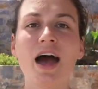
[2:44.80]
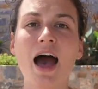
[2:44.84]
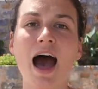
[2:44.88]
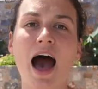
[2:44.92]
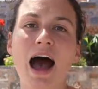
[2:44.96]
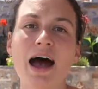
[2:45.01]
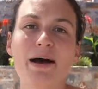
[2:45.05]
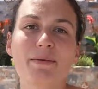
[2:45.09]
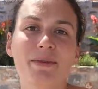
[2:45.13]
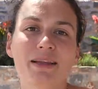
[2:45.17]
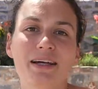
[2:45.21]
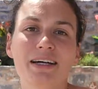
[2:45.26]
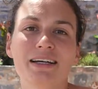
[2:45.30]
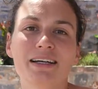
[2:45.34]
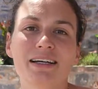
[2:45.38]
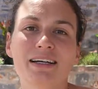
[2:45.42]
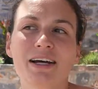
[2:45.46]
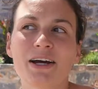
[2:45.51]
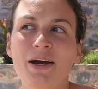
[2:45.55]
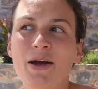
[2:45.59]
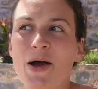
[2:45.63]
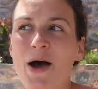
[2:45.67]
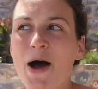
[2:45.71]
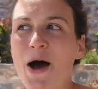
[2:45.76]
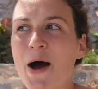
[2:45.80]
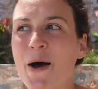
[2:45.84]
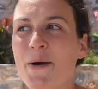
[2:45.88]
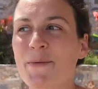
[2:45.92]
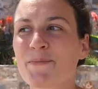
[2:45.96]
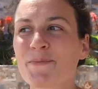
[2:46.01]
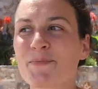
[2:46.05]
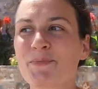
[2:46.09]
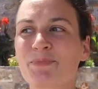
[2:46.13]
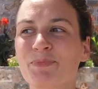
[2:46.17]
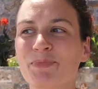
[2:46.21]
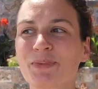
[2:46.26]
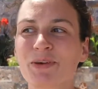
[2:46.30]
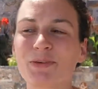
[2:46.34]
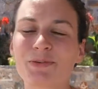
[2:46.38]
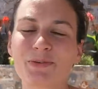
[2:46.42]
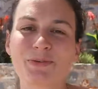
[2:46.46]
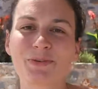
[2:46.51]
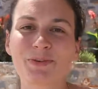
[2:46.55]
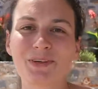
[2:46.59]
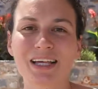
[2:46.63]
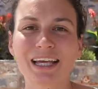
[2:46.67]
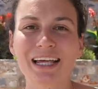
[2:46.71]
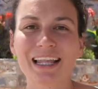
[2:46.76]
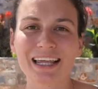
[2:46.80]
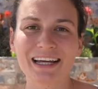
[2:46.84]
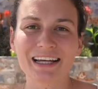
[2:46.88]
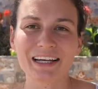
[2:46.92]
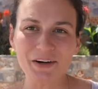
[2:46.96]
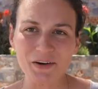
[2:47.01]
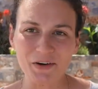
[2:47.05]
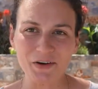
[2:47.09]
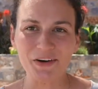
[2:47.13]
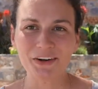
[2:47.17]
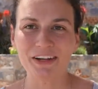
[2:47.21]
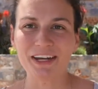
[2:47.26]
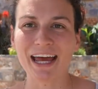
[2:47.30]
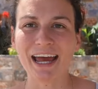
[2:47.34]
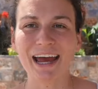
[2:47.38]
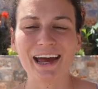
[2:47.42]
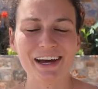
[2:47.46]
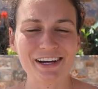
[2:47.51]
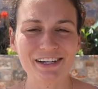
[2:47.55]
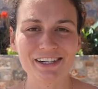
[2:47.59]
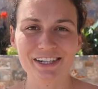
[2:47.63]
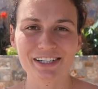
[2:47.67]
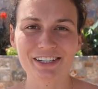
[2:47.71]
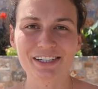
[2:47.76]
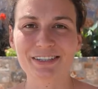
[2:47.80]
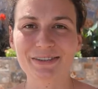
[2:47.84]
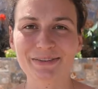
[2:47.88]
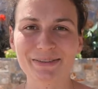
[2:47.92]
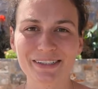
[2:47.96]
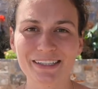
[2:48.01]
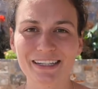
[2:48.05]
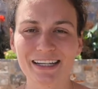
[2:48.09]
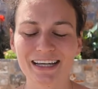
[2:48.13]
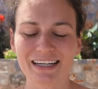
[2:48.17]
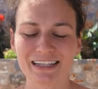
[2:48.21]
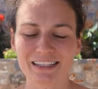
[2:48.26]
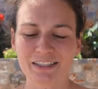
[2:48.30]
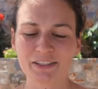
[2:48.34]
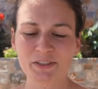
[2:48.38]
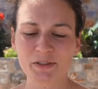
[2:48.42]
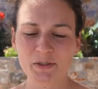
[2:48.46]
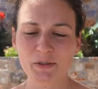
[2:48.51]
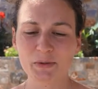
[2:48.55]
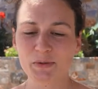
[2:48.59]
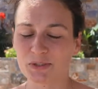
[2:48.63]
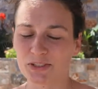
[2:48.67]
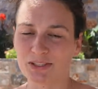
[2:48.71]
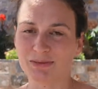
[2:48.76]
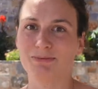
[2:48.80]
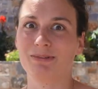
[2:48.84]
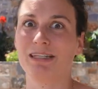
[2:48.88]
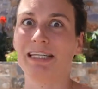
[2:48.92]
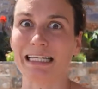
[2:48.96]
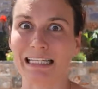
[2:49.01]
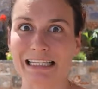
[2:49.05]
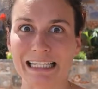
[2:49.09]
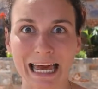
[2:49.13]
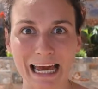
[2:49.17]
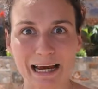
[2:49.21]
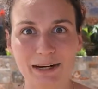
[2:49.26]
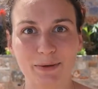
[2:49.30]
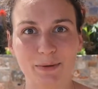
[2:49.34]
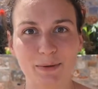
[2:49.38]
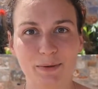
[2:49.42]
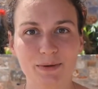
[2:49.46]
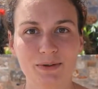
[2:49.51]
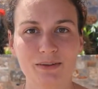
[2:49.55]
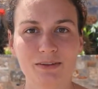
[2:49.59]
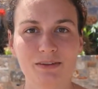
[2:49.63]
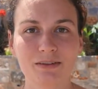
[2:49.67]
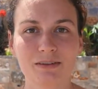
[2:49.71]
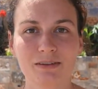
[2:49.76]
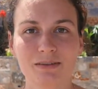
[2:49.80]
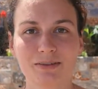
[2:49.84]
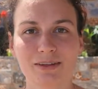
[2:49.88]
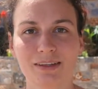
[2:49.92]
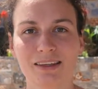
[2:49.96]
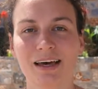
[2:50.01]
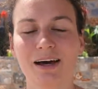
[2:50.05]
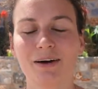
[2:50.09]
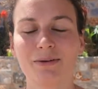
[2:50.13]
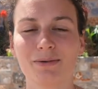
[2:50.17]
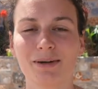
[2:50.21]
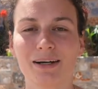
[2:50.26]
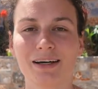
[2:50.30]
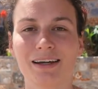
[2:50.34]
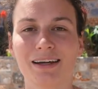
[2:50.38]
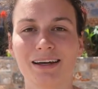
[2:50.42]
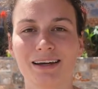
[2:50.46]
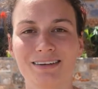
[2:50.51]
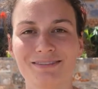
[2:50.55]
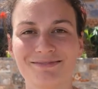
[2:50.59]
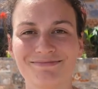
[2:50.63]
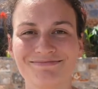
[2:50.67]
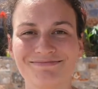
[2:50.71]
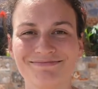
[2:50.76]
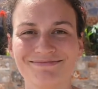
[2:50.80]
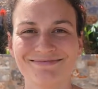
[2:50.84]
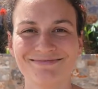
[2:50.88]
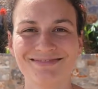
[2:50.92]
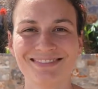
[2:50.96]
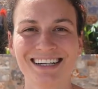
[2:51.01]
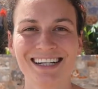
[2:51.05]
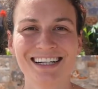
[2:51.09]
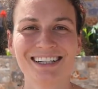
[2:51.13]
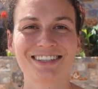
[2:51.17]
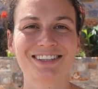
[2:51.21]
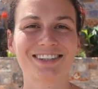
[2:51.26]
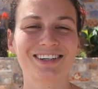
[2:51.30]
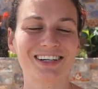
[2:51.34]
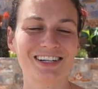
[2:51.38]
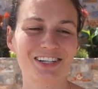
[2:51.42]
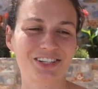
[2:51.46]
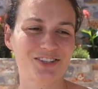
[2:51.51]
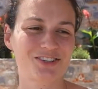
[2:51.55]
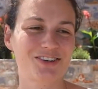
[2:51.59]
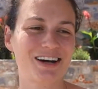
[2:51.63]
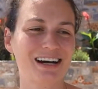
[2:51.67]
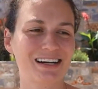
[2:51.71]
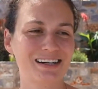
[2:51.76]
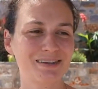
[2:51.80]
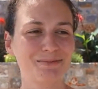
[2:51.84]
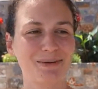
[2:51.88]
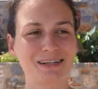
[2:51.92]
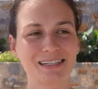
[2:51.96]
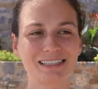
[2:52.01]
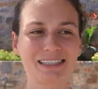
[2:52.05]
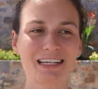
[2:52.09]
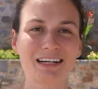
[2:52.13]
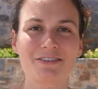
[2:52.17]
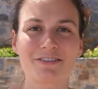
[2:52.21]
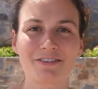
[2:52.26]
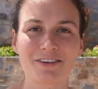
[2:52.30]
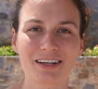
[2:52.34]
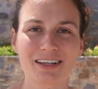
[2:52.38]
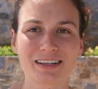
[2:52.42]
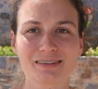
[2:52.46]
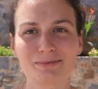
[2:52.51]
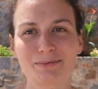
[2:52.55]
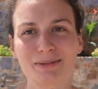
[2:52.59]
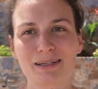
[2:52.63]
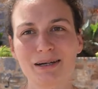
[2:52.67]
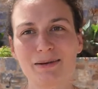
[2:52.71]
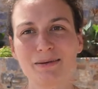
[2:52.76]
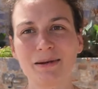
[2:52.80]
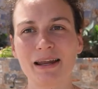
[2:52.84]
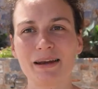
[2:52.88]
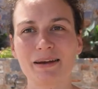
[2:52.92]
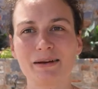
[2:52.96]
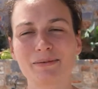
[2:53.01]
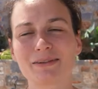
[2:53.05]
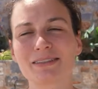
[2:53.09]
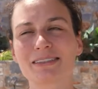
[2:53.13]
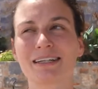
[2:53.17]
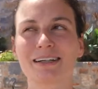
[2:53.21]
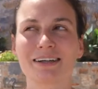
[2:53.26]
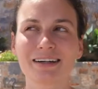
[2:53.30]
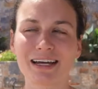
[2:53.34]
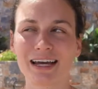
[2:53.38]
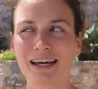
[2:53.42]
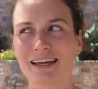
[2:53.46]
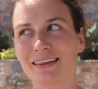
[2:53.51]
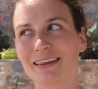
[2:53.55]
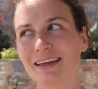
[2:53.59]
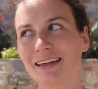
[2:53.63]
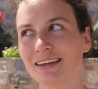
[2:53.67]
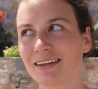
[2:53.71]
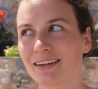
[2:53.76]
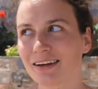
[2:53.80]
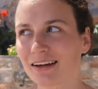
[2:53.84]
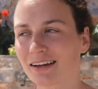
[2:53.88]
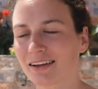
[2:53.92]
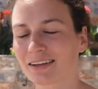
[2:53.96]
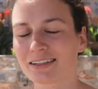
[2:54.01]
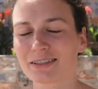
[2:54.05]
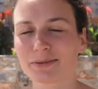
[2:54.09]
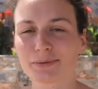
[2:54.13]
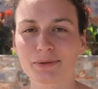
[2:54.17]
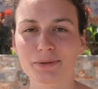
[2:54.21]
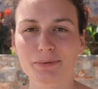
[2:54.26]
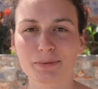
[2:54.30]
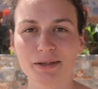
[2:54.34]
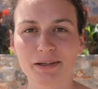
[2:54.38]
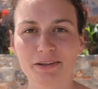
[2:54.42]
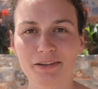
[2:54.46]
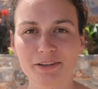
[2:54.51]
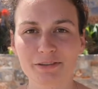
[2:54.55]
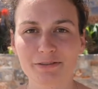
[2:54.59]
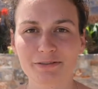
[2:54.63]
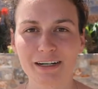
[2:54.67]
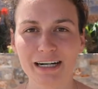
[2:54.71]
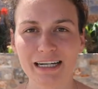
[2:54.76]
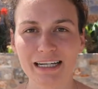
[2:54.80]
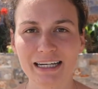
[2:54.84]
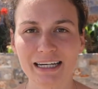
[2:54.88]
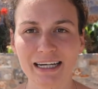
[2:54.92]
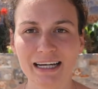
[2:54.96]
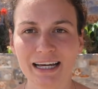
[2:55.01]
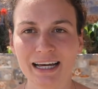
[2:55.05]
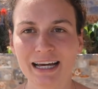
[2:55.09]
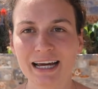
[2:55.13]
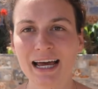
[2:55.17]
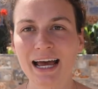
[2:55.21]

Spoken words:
I'm like really like on edge. I just want to like do something now without waiting. So I distracted myself for a little bit and I was like, okay, then the others will be ready.